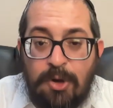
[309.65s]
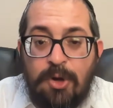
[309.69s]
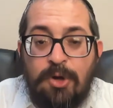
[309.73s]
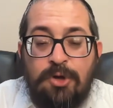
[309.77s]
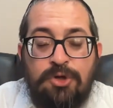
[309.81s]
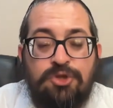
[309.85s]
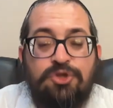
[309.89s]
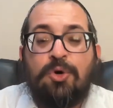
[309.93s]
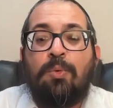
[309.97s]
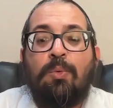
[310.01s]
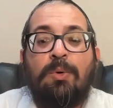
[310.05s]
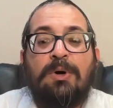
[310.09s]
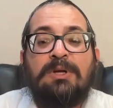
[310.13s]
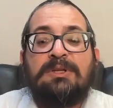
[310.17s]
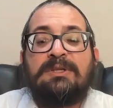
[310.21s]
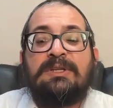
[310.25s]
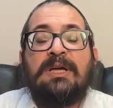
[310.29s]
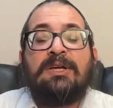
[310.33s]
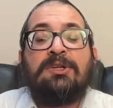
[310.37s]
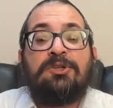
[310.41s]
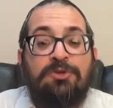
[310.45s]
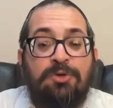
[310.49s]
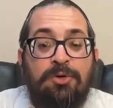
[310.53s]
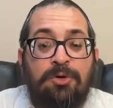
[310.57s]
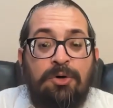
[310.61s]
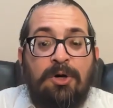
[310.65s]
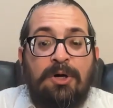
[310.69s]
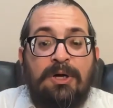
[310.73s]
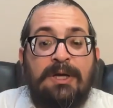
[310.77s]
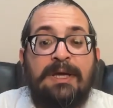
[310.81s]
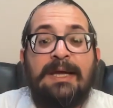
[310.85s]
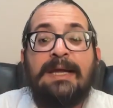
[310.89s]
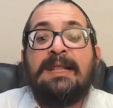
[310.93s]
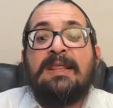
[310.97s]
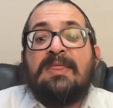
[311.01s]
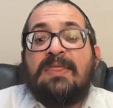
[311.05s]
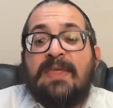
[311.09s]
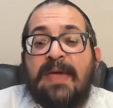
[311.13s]
So what they took
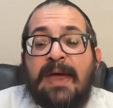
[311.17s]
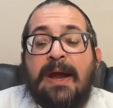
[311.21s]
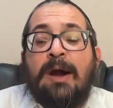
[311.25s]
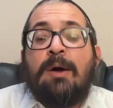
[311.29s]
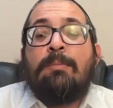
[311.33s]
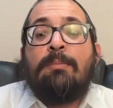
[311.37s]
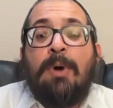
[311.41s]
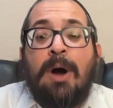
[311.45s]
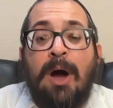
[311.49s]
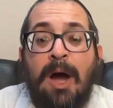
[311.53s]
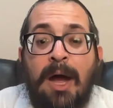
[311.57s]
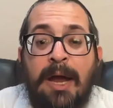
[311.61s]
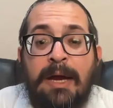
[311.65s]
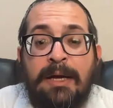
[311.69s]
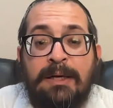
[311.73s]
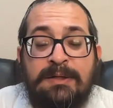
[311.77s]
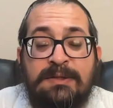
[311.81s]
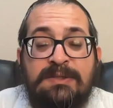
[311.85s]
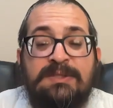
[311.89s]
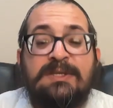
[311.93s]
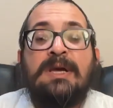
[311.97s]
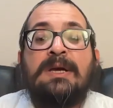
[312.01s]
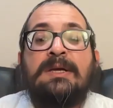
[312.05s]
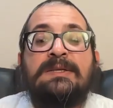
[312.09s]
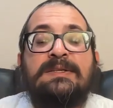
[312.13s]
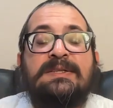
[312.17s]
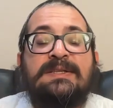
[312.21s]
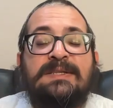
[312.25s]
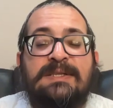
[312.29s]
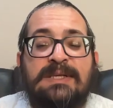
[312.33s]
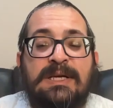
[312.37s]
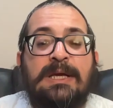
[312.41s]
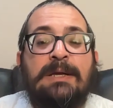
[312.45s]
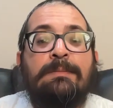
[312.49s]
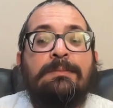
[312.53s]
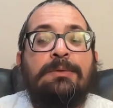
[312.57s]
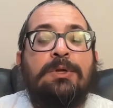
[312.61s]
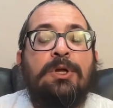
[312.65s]
in their minds
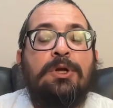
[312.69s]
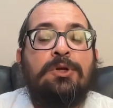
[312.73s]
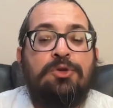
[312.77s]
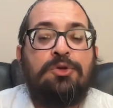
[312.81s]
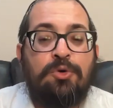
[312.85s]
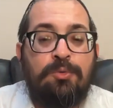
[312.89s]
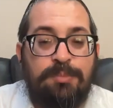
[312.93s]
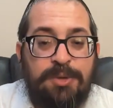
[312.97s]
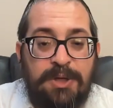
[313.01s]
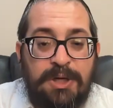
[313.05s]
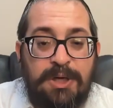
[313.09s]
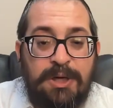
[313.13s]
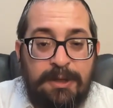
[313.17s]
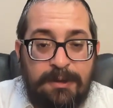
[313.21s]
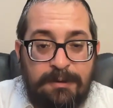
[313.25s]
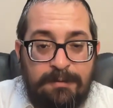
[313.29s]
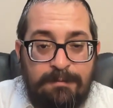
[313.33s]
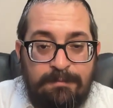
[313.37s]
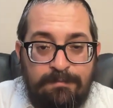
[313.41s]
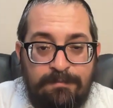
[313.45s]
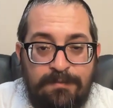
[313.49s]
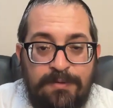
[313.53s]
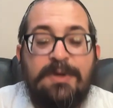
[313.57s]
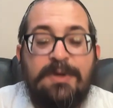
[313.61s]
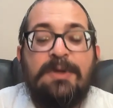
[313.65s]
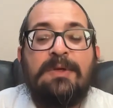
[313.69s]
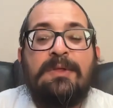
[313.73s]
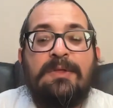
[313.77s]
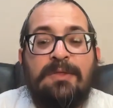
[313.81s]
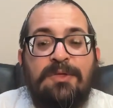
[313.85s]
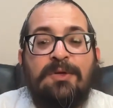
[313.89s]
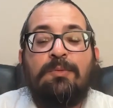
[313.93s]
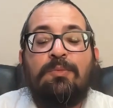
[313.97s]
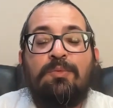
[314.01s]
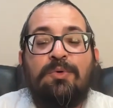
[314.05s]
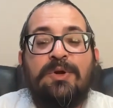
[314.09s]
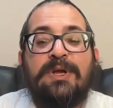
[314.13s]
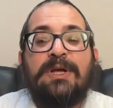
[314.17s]
seemed to be the
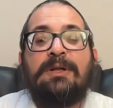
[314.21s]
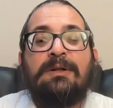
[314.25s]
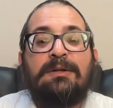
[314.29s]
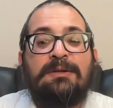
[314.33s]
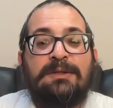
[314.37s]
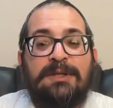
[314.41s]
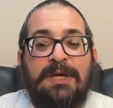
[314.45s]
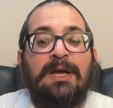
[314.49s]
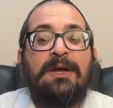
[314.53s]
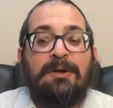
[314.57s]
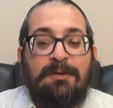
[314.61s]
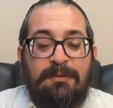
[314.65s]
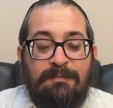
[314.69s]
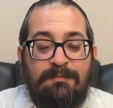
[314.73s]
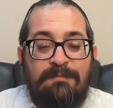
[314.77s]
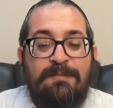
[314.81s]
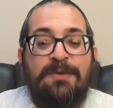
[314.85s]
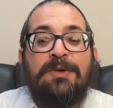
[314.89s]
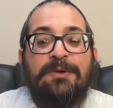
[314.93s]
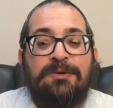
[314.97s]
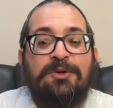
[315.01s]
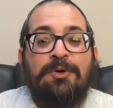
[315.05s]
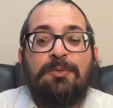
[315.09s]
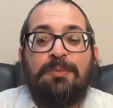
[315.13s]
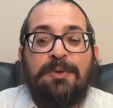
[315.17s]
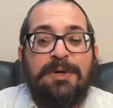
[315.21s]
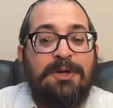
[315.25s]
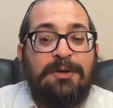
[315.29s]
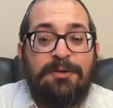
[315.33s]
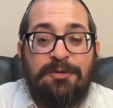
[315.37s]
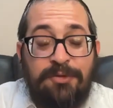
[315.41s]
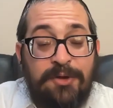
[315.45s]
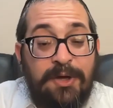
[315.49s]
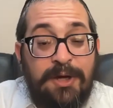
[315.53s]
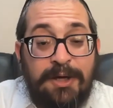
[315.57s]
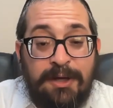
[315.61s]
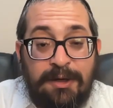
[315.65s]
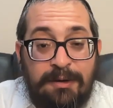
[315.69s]
real deal, the real
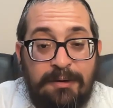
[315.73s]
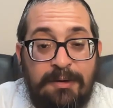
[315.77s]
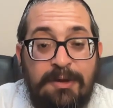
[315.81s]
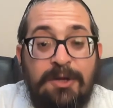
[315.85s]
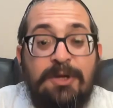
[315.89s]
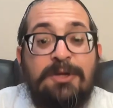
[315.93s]
thing.